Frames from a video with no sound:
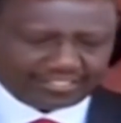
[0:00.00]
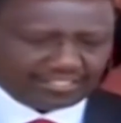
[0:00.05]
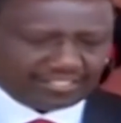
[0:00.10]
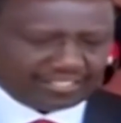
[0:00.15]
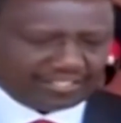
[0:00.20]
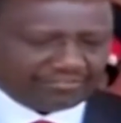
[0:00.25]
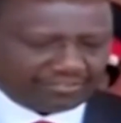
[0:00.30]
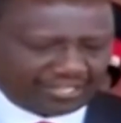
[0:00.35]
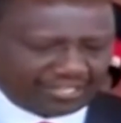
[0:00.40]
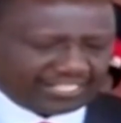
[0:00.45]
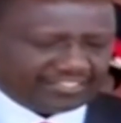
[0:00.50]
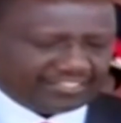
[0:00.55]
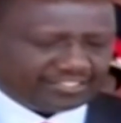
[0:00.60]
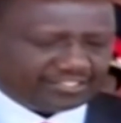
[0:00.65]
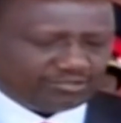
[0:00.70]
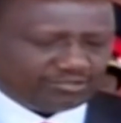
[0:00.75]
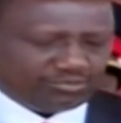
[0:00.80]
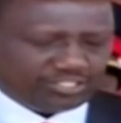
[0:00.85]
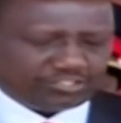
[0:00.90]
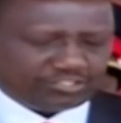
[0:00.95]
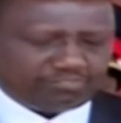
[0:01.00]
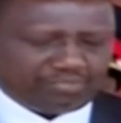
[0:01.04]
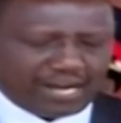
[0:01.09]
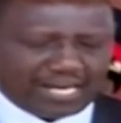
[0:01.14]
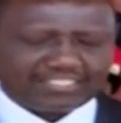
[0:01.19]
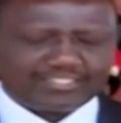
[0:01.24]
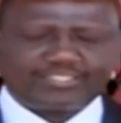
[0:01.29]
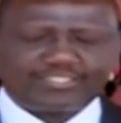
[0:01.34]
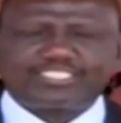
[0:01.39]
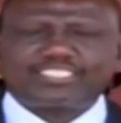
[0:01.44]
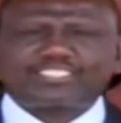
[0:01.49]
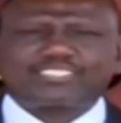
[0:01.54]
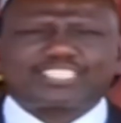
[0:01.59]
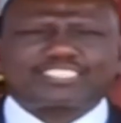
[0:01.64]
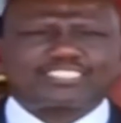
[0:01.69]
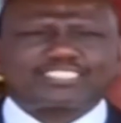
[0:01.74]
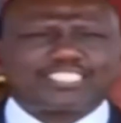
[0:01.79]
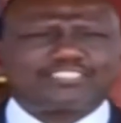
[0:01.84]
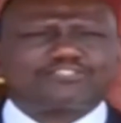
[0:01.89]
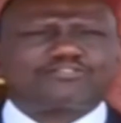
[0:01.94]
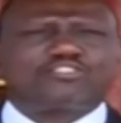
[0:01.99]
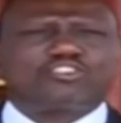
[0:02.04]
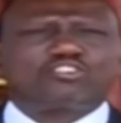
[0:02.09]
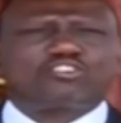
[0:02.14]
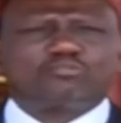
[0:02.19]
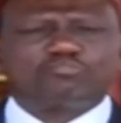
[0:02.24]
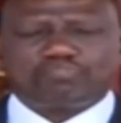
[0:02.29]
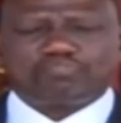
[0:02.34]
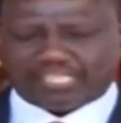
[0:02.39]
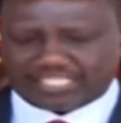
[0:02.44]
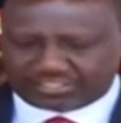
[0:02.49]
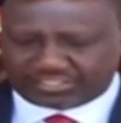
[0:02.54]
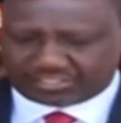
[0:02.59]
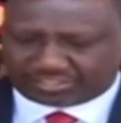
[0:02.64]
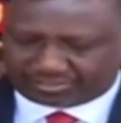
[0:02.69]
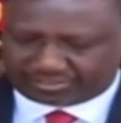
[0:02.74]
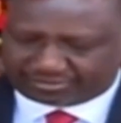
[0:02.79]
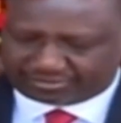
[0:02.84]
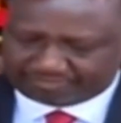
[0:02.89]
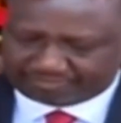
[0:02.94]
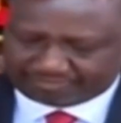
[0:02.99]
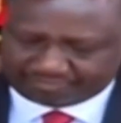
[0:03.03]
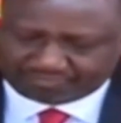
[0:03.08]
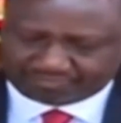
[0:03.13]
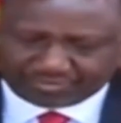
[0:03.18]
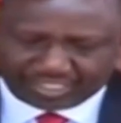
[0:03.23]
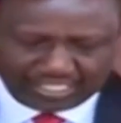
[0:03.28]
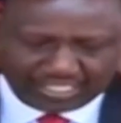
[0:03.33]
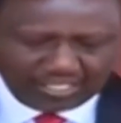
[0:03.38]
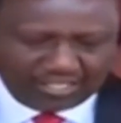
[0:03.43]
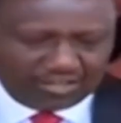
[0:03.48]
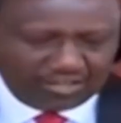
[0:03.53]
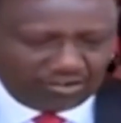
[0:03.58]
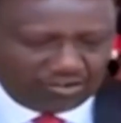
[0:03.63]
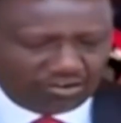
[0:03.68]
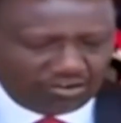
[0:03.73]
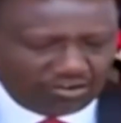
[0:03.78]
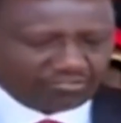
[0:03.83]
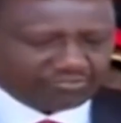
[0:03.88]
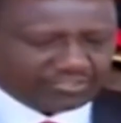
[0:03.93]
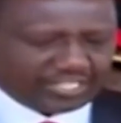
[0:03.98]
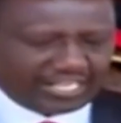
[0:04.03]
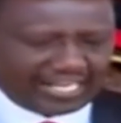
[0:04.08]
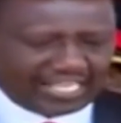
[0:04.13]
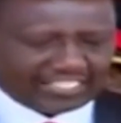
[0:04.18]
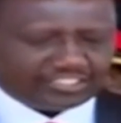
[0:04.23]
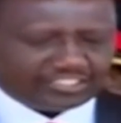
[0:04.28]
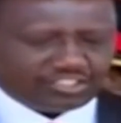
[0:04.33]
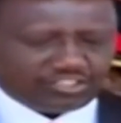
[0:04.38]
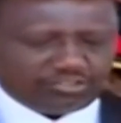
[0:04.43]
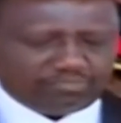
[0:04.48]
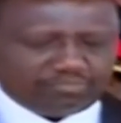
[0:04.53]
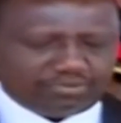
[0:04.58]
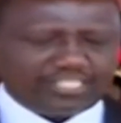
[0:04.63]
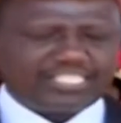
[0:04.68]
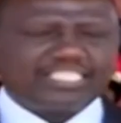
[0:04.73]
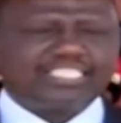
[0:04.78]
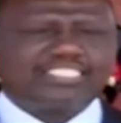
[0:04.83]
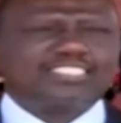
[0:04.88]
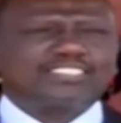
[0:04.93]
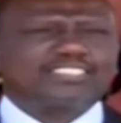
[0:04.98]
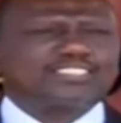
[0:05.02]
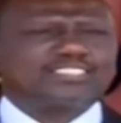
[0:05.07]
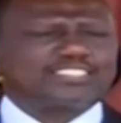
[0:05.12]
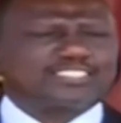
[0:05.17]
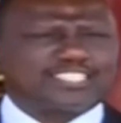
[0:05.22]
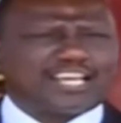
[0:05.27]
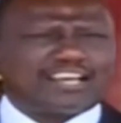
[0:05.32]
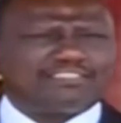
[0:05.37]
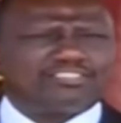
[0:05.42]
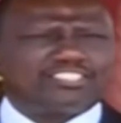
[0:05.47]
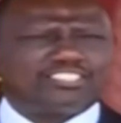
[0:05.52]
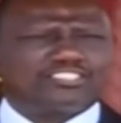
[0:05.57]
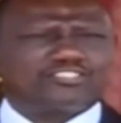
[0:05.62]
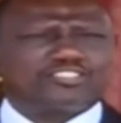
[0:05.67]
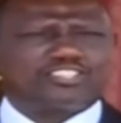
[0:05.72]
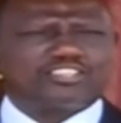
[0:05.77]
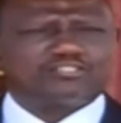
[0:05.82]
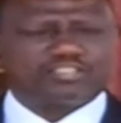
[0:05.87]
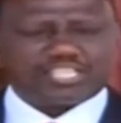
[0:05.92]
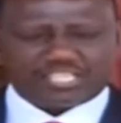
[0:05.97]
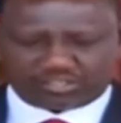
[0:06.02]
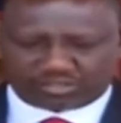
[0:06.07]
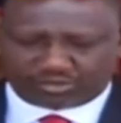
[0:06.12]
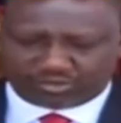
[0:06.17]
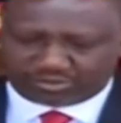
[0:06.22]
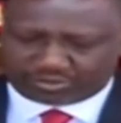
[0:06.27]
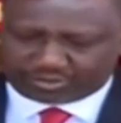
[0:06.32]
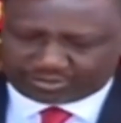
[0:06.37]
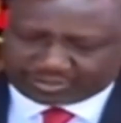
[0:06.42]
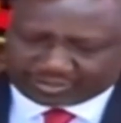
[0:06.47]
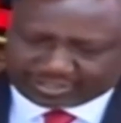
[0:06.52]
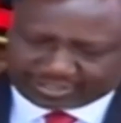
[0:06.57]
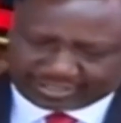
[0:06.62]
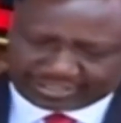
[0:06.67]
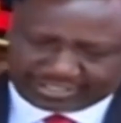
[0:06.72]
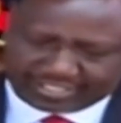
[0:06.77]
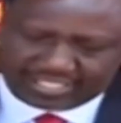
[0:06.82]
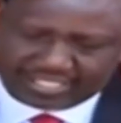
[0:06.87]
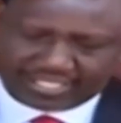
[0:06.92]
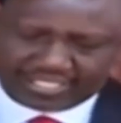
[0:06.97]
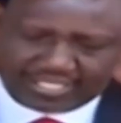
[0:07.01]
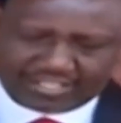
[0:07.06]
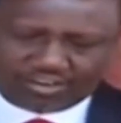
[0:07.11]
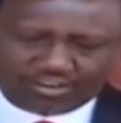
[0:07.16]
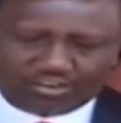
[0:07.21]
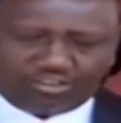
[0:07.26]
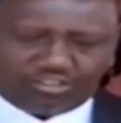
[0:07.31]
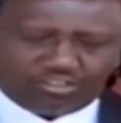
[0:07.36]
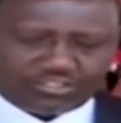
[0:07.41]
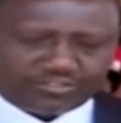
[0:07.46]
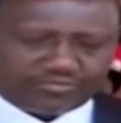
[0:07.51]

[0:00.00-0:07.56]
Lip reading: event, which marks the successful completion of the National Police Service recruits course